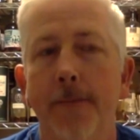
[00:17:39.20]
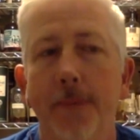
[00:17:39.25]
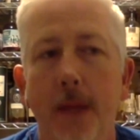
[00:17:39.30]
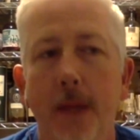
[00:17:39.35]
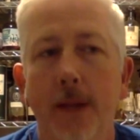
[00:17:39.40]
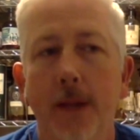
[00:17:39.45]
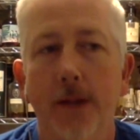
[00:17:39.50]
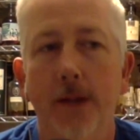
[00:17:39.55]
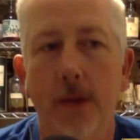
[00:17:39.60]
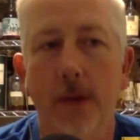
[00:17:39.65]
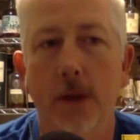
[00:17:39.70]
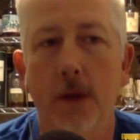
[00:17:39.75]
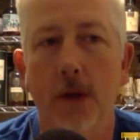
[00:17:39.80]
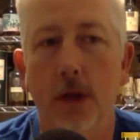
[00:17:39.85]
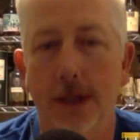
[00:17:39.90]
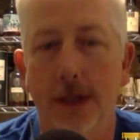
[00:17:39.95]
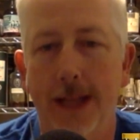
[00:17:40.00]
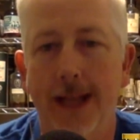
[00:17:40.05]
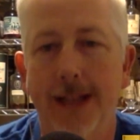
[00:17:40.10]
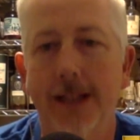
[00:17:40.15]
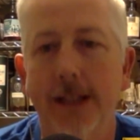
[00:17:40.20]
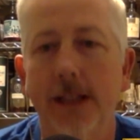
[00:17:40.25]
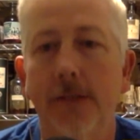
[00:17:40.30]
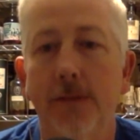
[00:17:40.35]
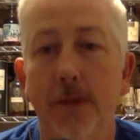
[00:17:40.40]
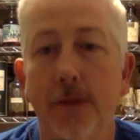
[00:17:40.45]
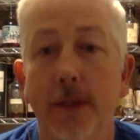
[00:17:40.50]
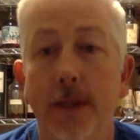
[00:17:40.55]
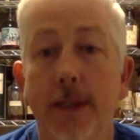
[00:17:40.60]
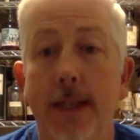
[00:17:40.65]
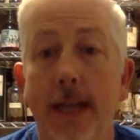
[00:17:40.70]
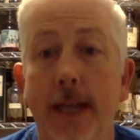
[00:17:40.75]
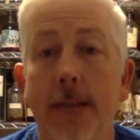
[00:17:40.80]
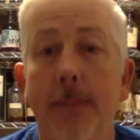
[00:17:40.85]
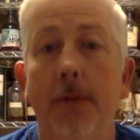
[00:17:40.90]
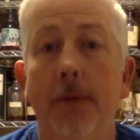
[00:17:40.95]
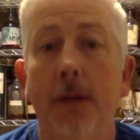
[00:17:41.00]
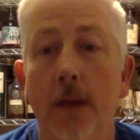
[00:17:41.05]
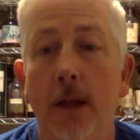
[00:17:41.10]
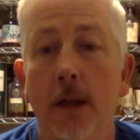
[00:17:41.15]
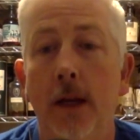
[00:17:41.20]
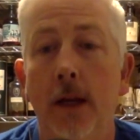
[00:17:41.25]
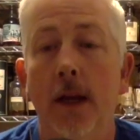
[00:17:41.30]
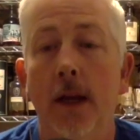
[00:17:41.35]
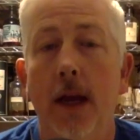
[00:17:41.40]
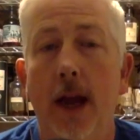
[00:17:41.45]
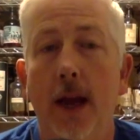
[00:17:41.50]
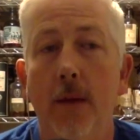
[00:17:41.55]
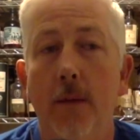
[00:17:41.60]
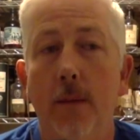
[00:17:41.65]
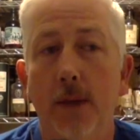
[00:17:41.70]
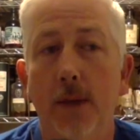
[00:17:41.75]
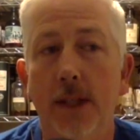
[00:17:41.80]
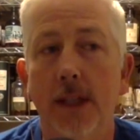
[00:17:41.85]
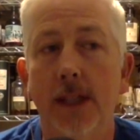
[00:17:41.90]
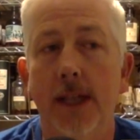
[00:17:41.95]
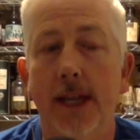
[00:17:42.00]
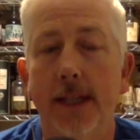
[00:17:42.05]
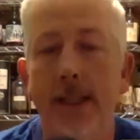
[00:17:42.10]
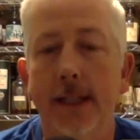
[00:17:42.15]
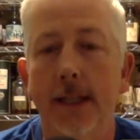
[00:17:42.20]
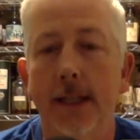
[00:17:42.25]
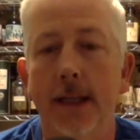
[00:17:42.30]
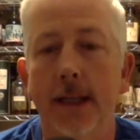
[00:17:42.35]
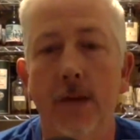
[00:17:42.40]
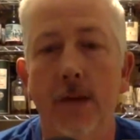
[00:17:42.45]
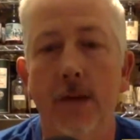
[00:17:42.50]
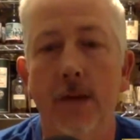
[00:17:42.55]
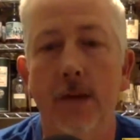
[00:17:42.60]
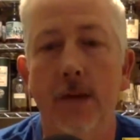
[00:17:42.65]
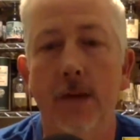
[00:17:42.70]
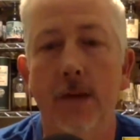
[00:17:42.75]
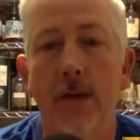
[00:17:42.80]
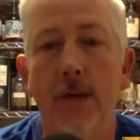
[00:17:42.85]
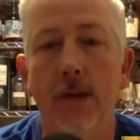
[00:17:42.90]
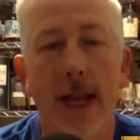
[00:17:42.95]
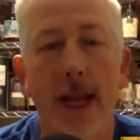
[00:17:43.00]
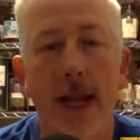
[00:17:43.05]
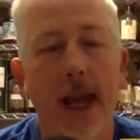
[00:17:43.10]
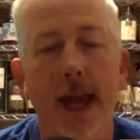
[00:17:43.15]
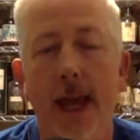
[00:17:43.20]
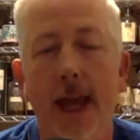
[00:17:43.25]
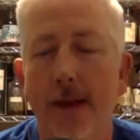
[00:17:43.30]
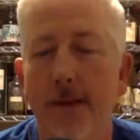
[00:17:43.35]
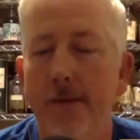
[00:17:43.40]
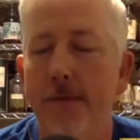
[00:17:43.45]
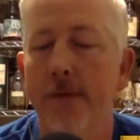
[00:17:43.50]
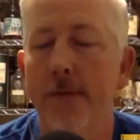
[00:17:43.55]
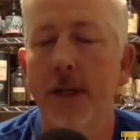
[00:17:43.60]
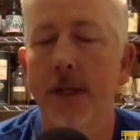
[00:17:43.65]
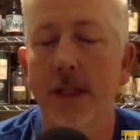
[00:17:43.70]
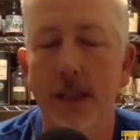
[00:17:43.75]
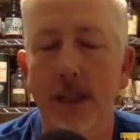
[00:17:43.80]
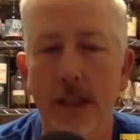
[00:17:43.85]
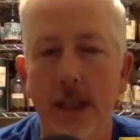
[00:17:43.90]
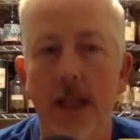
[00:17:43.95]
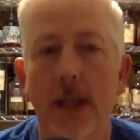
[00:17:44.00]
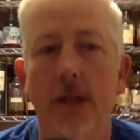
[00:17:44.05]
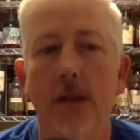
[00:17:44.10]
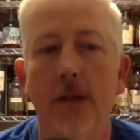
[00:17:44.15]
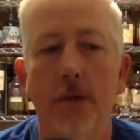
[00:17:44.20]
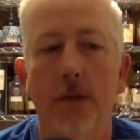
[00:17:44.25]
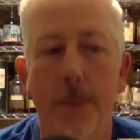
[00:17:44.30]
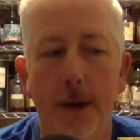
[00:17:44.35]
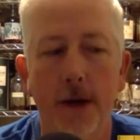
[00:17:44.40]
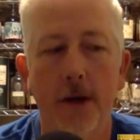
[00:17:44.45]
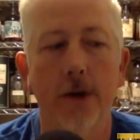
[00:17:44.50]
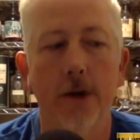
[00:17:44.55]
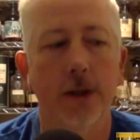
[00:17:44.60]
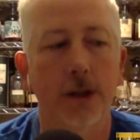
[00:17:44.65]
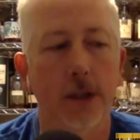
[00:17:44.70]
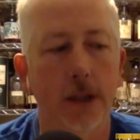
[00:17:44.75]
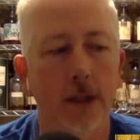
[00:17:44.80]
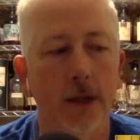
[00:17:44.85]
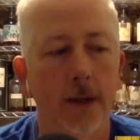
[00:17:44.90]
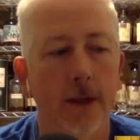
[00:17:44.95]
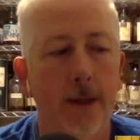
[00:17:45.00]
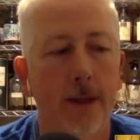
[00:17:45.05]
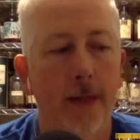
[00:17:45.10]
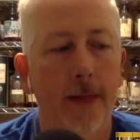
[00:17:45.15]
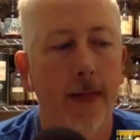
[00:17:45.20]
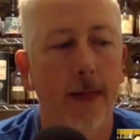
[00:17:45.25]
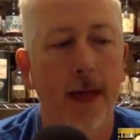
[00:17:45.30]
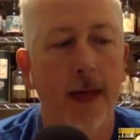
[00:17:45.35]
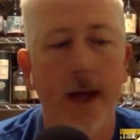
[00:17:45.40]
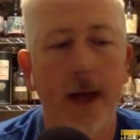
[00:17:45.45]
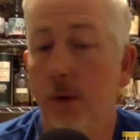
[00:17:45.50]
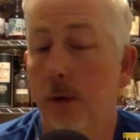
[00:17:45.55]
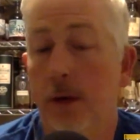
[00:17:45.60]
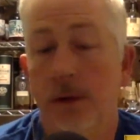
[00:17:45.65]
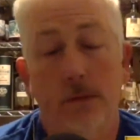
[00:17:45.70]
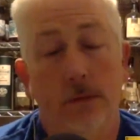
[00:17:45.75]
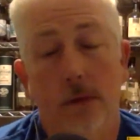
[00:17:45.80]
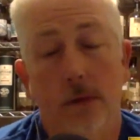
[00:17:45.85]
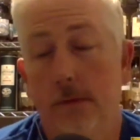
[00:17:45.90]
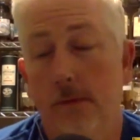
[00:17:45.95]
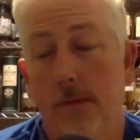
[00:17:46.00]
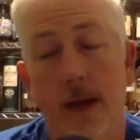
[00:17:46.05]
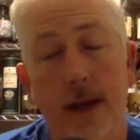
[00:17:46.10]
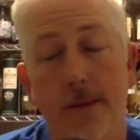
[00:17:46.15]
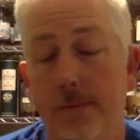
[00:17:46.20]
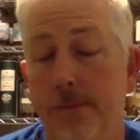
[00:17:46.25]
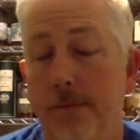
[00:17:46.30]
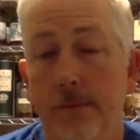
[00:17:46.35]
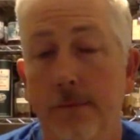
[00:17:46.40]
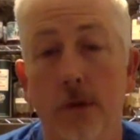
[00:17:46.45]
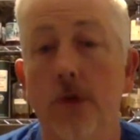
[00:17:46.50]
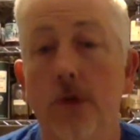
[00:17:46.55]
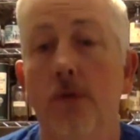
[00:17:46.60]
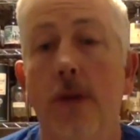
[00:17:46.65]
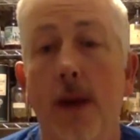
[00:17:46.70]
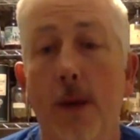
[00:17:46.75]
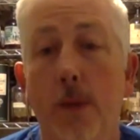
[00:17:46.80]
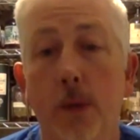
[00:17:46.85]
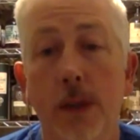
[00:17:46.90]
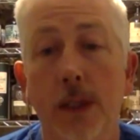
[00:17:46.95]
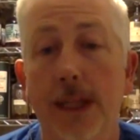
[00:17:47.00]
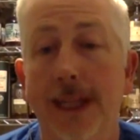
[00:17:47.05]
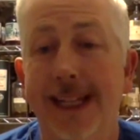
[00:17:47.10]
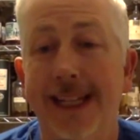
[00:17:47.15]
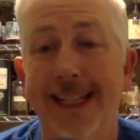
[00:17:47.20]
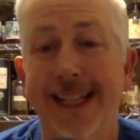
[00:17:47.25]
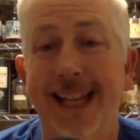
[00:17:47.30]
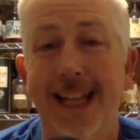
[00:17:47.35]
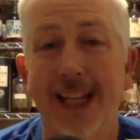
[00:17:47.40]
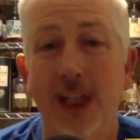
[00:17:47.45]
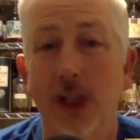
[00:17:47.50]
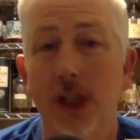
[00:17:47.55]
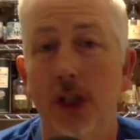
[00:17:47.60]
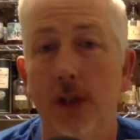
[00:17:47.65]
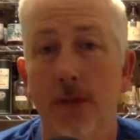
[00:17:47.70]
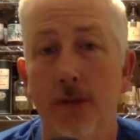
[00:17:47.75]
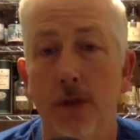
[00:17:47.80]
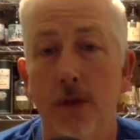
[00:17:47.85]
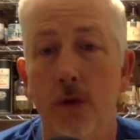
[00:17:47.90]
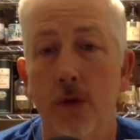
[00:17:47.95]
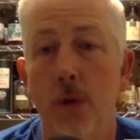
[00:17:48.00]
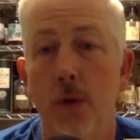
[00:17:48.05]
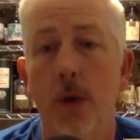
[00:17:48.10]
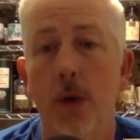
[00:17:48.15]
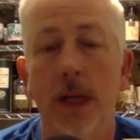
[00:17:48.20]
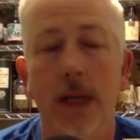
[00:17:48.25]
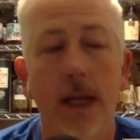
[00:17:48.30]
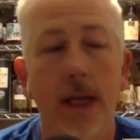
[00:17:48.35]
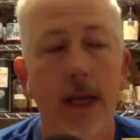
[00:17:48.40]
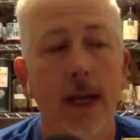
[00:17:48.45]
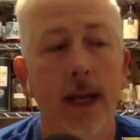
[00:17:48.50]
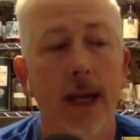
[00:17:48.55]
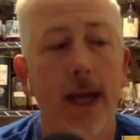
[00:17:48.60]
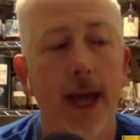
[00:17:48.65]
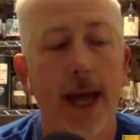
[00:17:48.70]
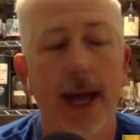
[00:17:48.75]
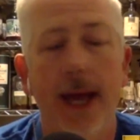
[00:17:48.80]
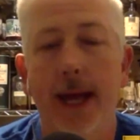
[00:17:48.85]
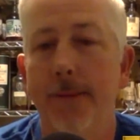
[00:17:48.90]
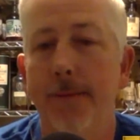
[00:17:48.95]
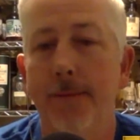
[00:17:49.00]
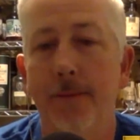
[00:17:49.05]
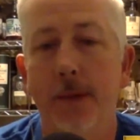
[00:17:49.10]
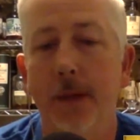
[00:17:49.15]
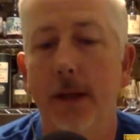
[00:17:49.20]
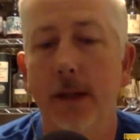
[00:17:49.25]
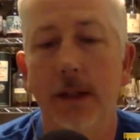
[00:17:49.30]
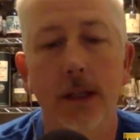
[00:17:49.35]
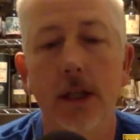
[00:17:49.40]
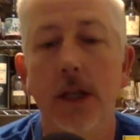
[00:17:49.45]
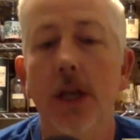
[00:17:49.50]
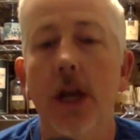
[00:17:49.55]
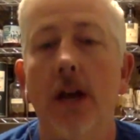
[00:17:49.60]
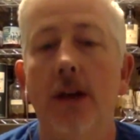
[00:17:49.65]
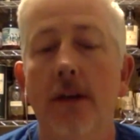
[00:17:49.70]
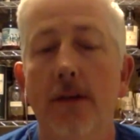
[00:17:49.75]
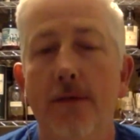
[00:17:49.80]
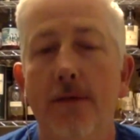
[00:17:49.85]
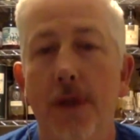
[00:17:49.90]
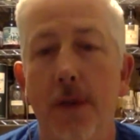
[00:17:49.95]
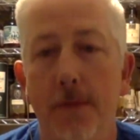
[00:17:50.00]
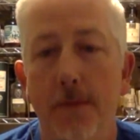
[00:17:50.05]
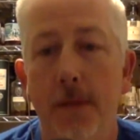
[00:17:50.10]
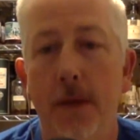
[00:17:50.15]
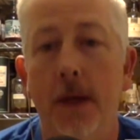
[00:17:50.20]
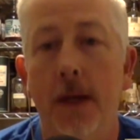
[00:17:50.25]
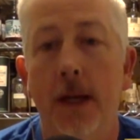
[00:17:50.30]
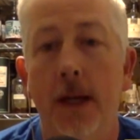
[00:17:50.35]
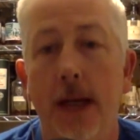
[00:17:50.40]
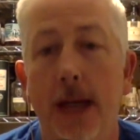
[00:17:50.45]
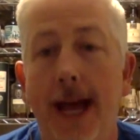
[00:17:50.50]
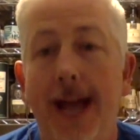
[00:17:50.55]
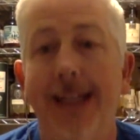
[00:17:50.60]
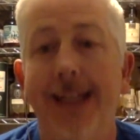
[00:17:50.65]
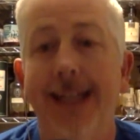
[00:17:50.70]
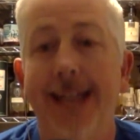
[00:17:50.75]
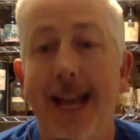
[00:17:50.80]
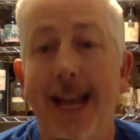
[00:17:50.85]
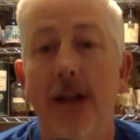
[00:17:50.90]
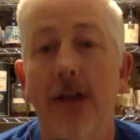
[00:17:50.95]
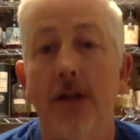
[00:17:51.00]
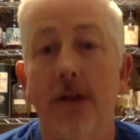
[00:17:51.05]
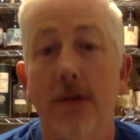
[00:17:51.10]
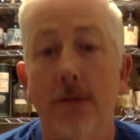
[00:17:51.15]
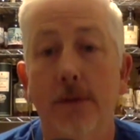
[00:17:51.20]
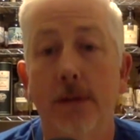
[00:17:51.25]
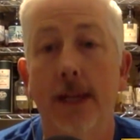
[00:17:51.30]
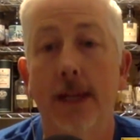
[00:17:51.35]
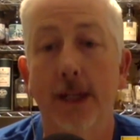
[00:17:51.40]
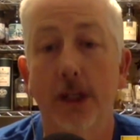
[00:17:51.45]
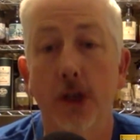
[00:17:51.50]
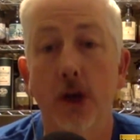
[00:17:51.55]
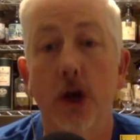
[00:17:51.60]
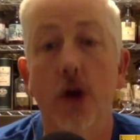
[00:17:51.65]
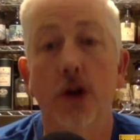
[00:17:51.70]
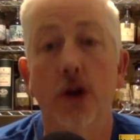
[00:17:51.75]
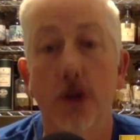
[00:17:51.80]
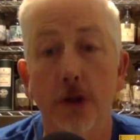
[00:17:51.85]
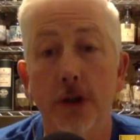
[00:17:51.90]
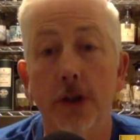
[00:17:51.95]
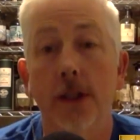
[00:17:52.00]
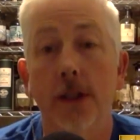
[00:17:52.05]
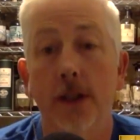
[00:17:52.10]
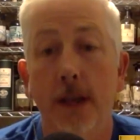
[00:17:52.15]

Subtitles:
And so I got glasses for the table, and we sent it around, and every single person who have great whiskey collections of their own, none of them had heard of Glentauchers.